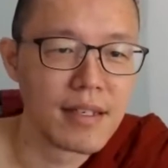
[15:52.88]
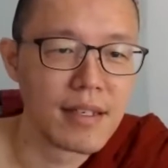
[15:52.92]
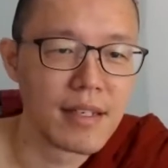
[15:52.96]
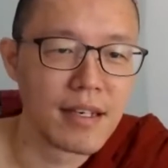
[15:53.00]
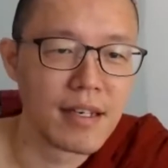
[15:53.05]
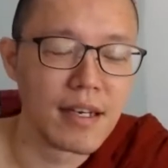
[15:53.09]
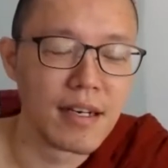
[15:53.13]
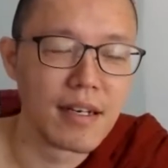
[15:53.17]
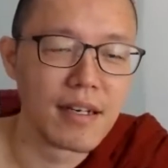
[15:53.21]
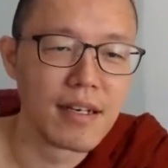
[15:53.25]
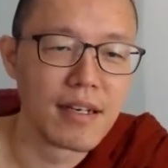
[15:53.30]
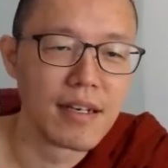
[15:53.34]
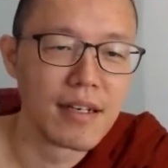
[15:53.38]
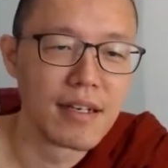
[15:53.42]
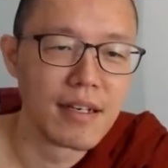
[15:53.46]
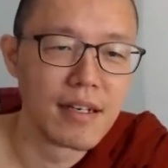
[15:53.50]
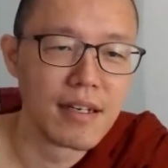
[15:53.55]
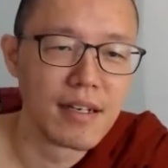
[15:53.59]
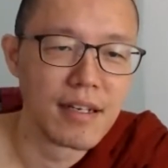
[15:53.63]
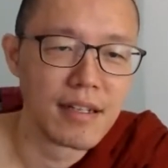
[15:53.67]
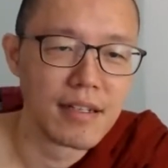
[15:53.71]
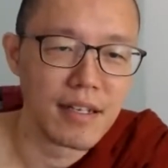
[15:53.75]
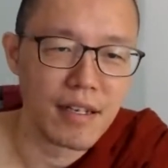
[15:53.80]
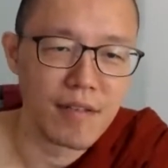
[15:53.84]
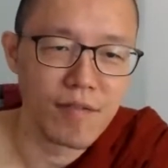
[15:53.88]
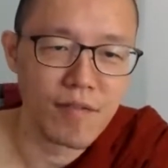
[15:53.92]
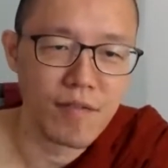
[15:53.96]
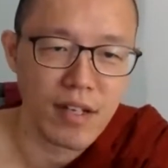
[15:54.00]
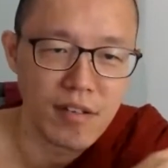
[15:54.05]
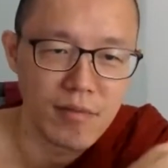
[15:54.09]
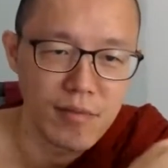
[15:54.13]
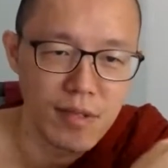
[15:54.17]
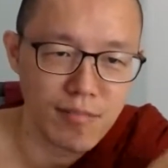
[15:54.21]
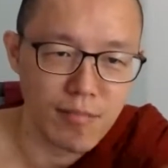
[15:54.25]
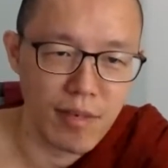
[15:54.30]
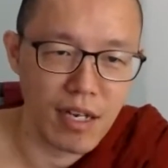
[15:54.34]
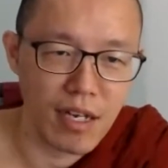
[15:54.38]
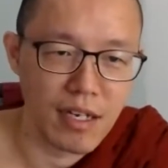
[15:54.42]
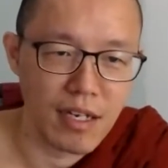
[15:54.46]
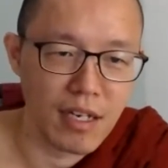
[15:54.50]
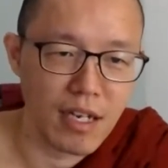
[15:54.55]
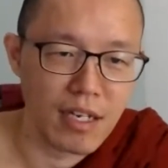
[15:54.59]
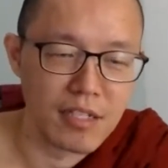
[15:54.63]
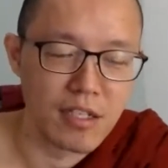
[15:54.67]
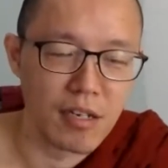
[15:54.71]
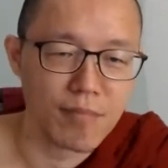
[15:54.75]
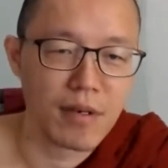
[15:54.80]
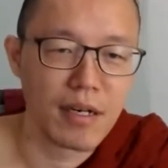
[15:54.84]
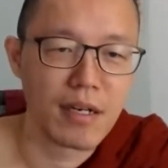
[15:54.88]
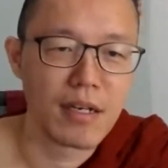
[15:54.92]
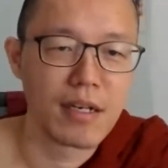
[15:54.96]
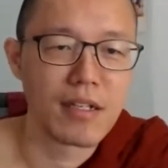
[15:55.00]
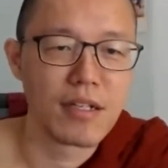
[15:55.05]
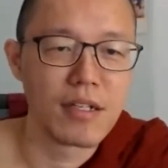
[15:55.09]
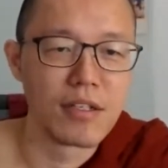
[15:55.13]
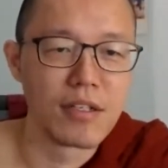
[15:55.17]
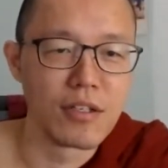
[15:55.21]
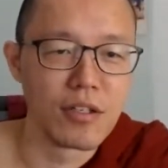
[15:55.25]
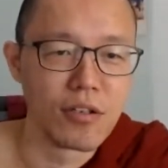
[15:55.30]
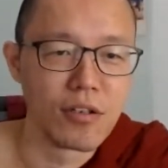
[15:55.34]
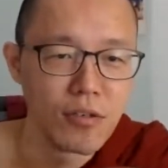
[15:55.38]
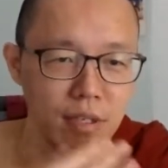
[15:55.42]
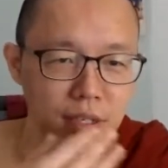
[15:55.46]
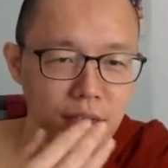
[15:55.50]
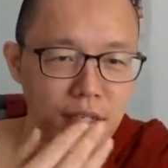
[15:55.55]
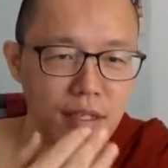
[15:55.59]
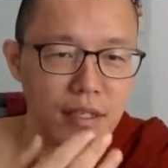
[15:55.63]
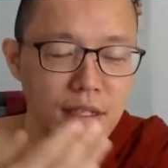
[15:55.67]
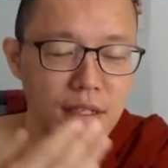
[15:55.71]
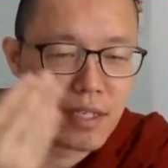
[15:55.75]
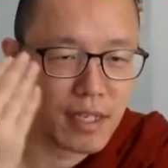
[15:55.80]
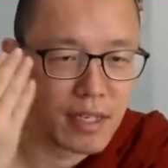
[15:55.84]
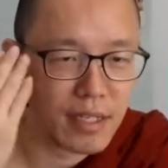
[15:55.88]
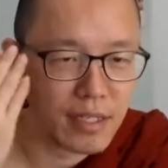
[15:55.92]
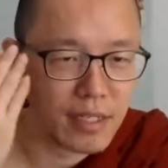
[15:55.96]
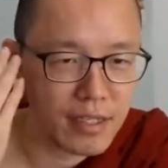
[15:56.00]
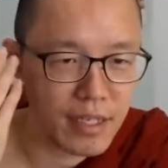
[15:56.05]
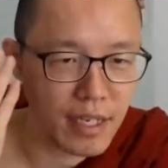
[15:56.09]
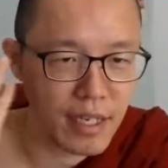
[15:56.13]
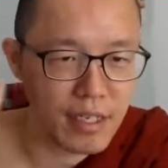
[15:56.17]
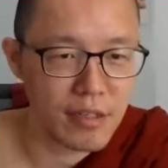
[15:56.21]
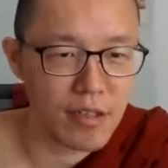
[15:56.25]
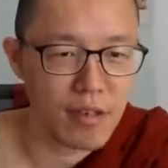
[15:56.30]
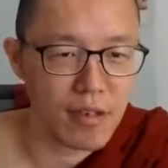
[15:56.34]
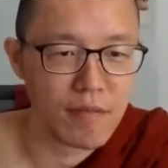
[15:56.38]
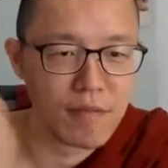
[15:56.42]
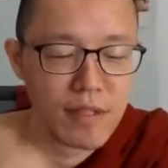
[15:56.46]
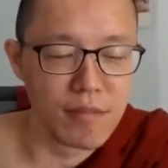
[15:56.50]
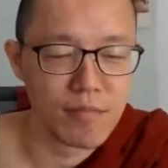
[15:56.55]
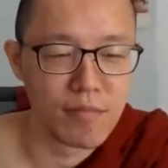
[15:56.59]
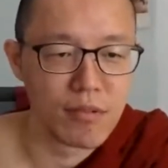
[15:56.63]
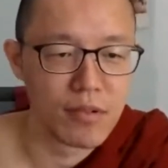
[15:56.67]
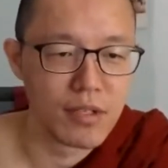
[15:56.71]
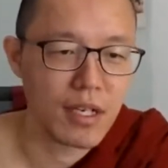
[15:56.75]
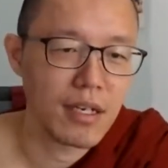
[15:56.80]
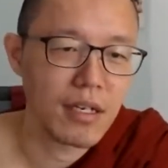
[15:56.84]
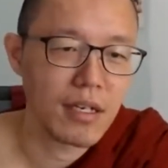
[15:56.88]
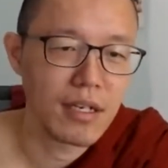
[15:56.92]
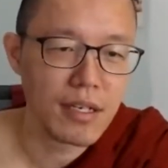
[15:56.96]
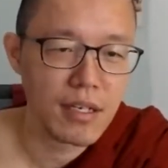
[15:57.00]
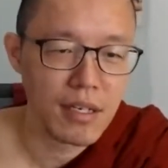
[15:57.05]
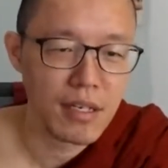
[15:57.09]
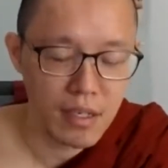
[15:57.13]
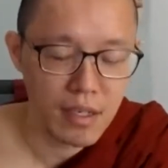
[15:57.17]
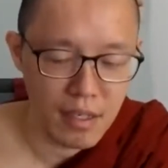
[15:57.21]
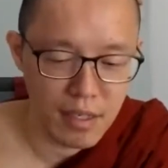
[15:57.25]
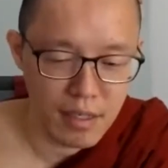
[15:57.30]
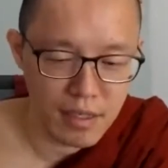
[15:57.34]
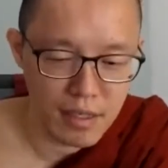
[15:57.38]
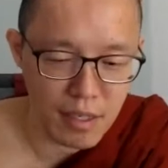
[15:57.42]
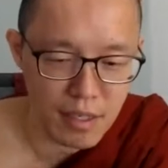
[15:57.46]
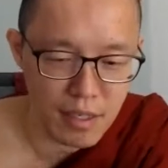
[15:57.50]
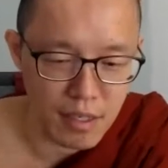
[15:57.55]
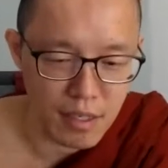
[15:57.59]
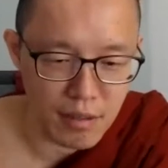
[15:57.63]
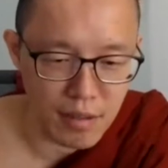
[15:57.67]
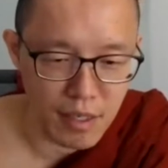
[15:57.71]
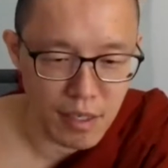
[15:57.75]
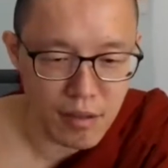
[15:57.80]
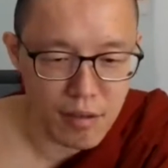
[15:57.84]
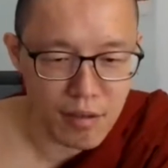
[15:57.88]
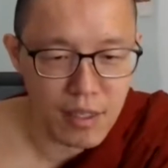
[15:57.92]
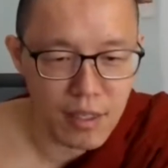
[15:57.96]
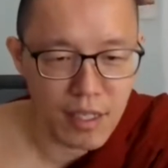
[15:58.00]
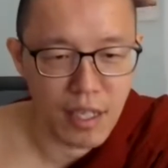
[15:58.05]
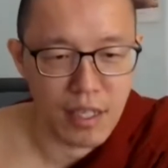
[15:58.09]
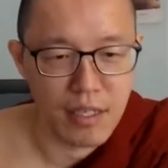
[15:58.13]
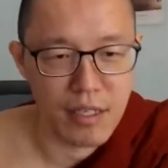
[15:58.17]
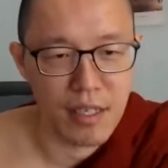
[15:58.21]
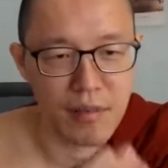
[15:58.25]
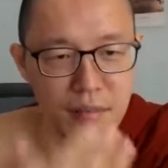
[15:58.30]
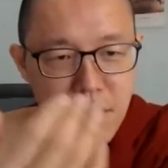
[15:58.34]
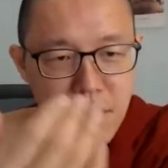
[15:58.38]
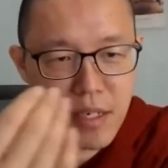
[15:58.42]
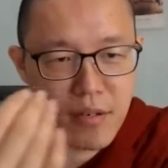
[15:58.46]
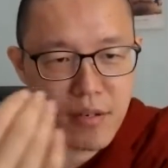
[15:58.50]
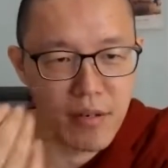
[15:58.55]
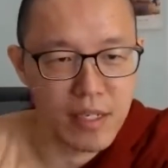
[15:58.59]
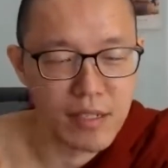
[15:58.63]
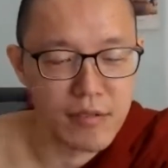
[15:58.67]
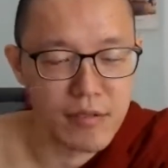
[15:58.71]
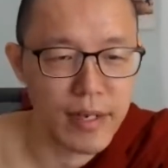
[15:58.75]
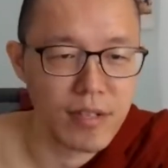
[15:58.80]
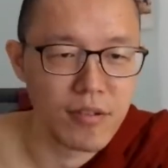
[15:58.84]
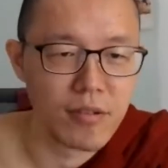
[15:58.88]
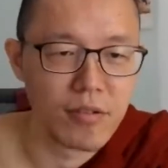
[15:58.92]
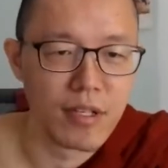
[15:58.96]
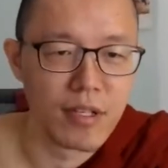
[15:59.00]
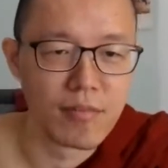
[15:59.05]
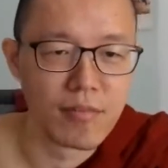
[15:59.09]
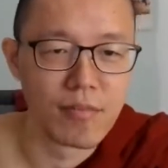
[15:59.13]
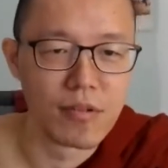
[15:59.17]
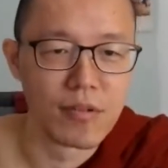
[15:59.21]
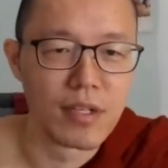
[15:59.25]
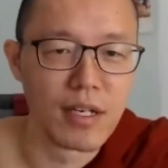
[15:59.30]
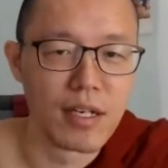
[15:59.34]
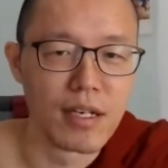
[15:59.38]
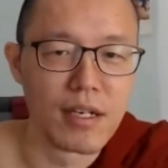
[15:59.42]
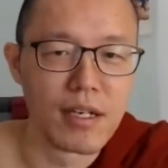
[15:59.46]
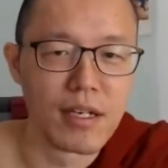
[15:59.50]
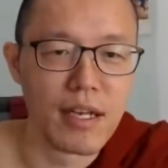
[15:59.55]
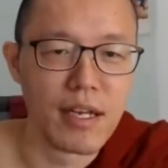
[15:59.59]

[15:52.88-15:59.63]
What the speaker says: Yeah. Then Venerable Mahakashyapa, knowing the intent of the Buddha, turn around and then pay respect to the Buddha.